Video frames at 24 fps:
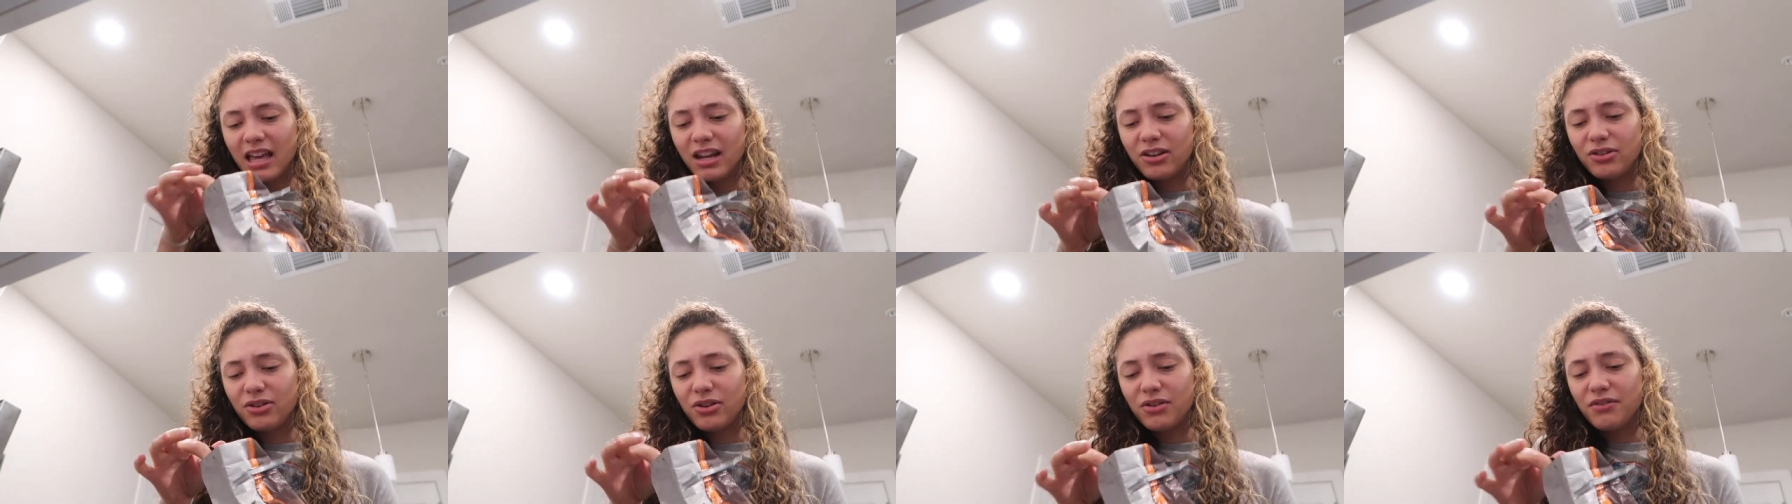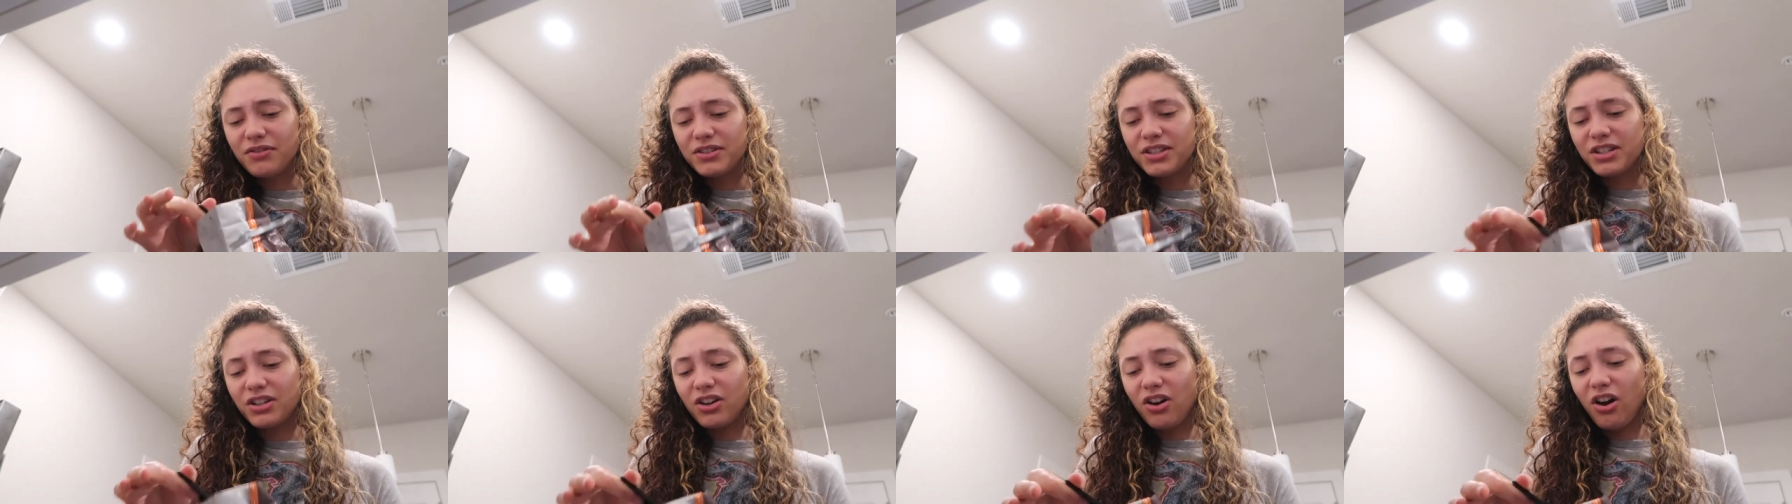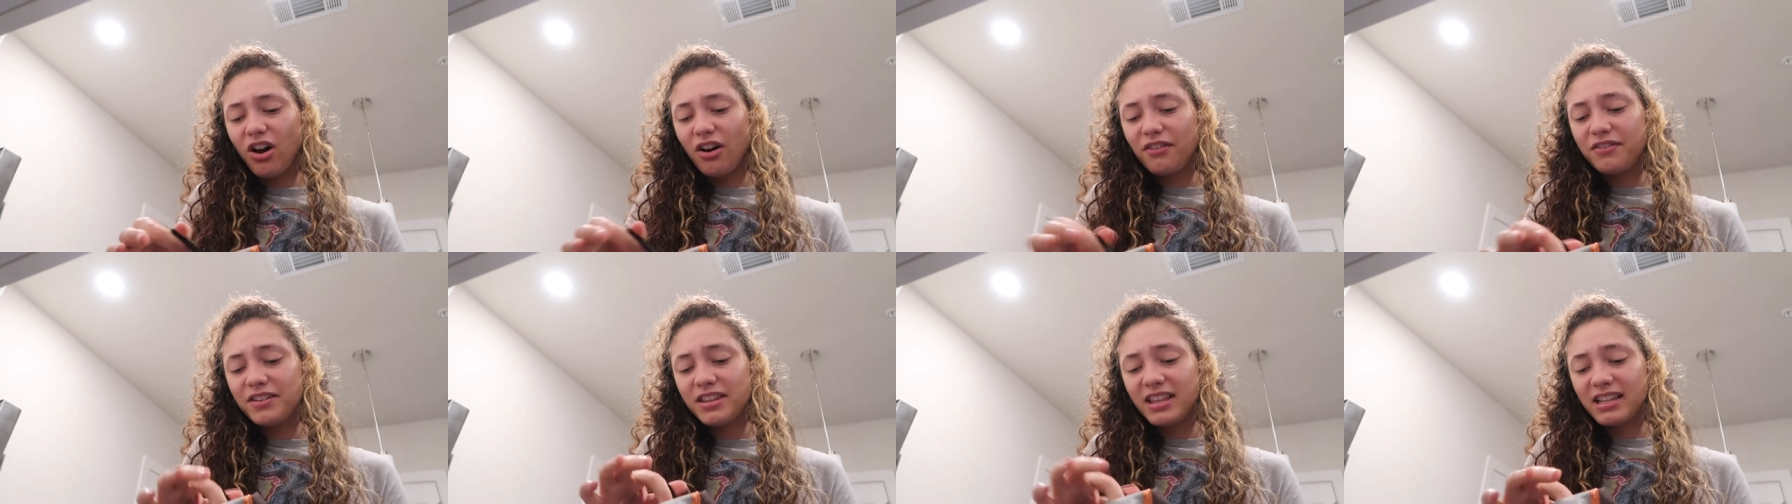I don't know if it's a
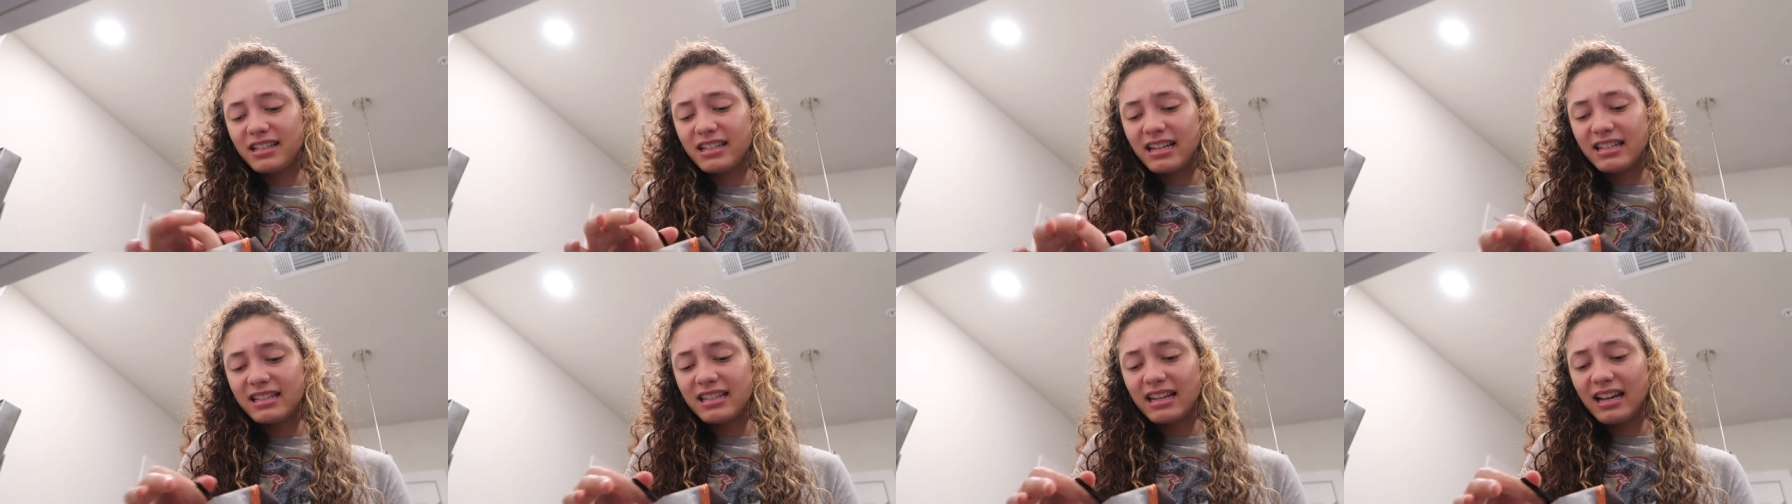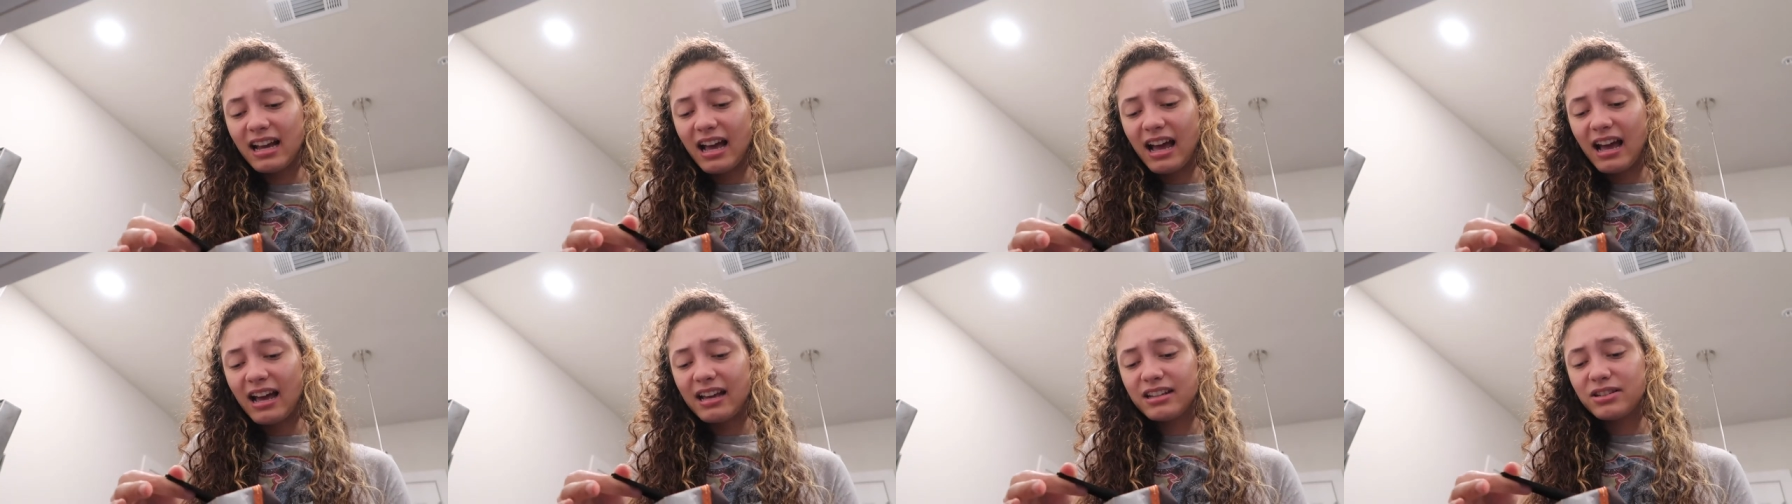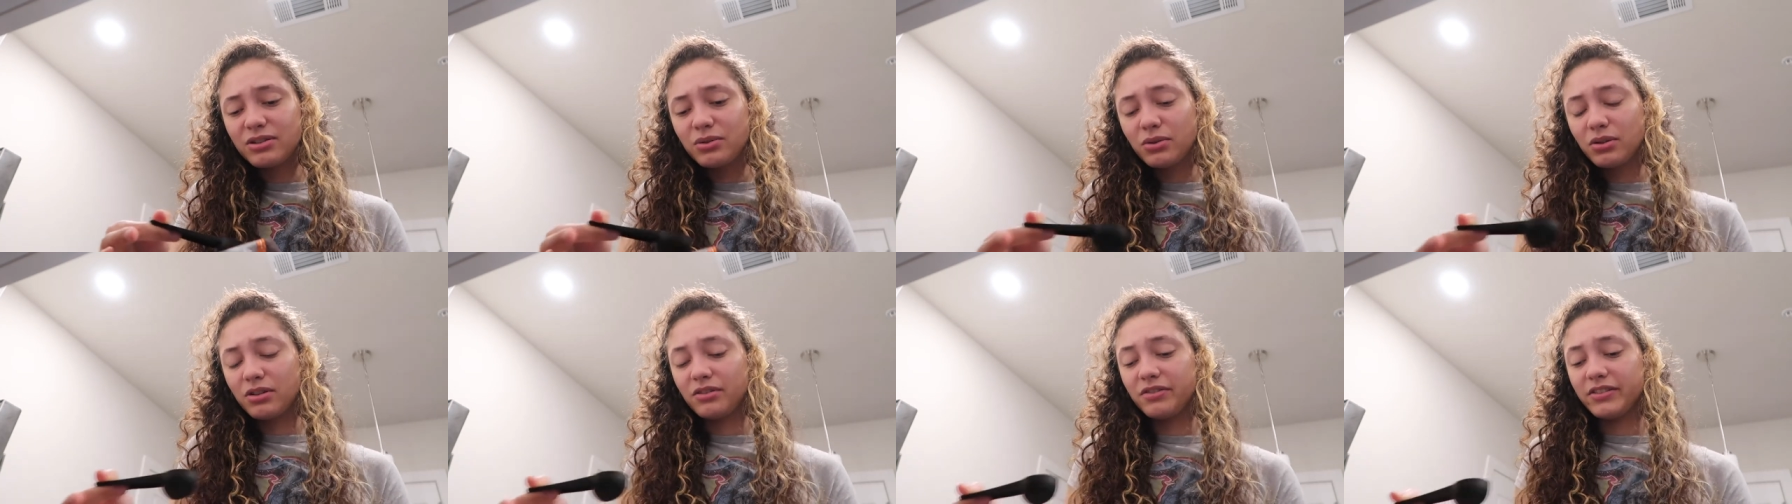coffee that tastes like
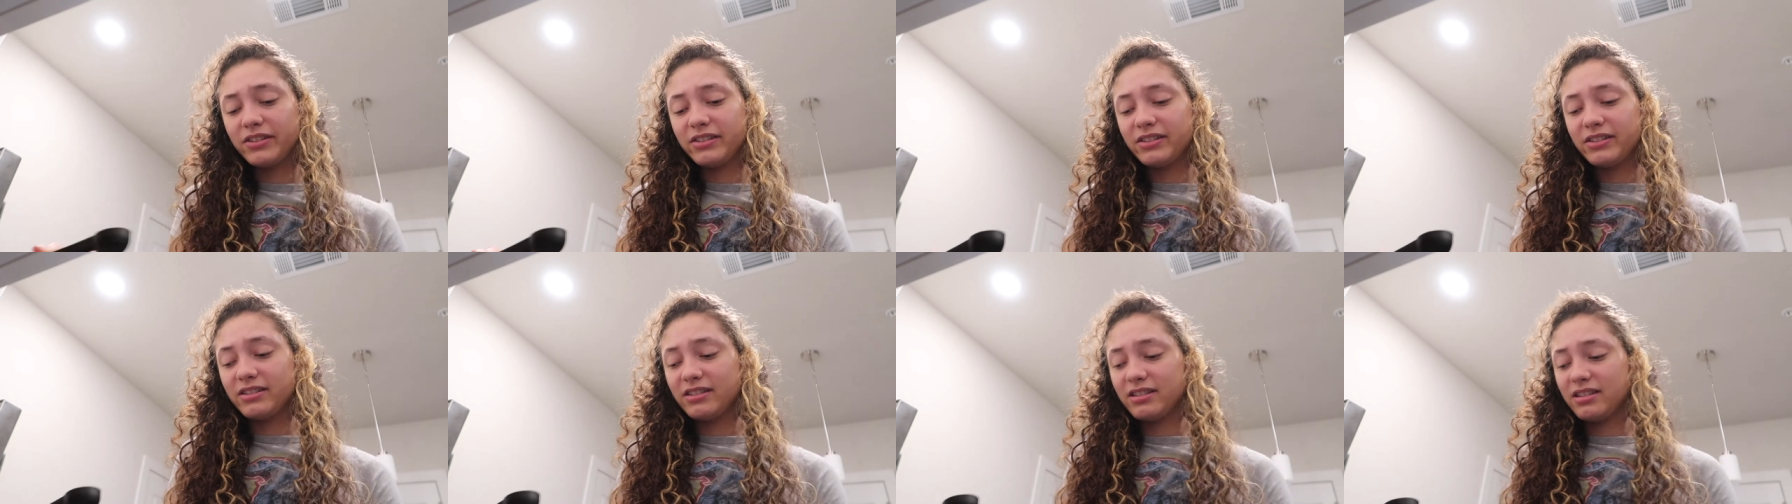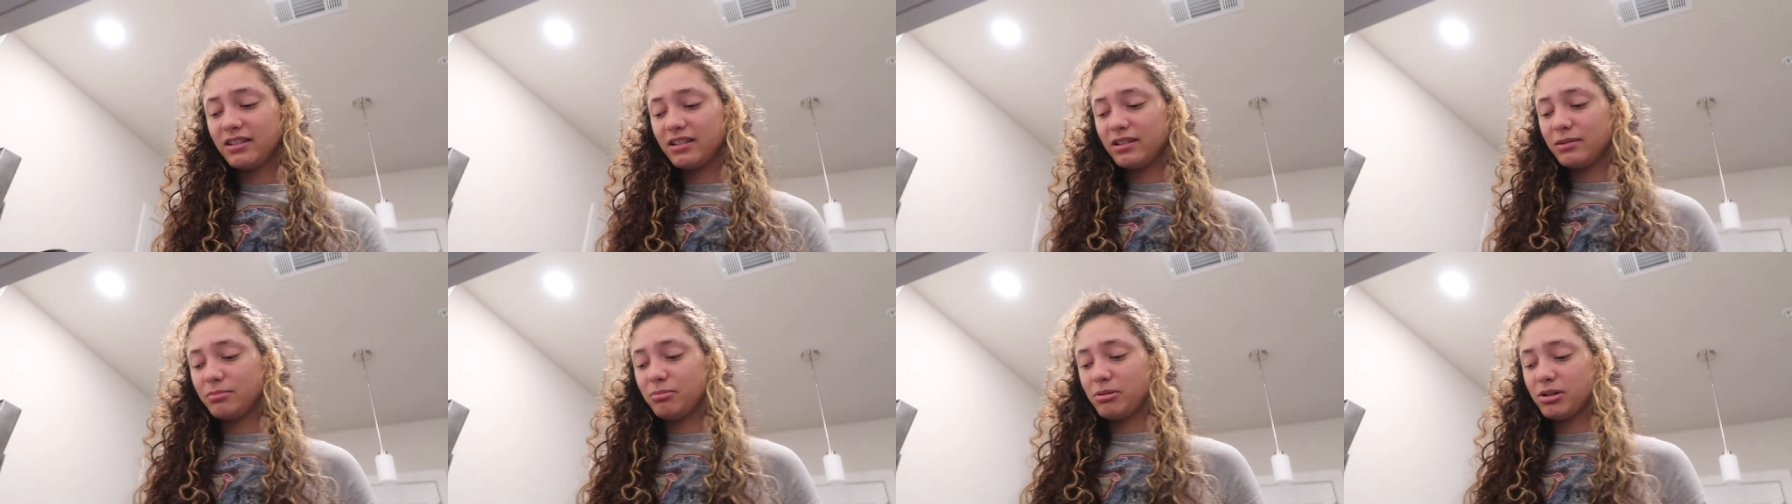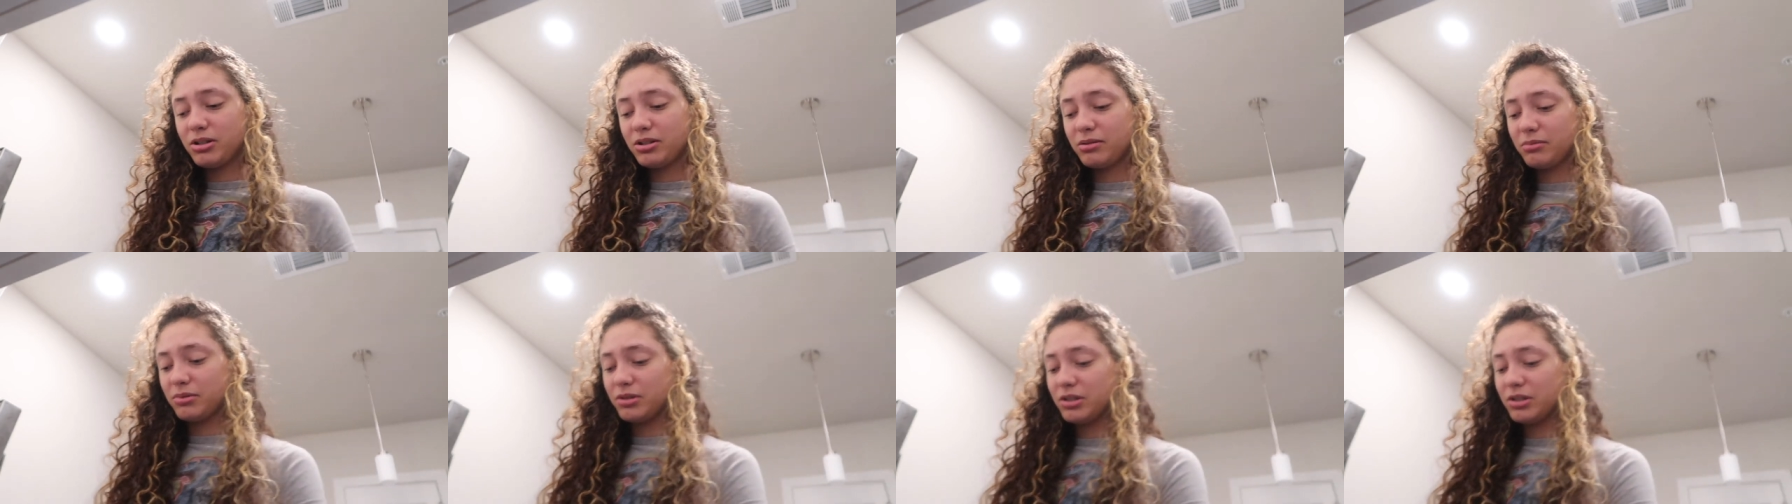ass or if it's the espresso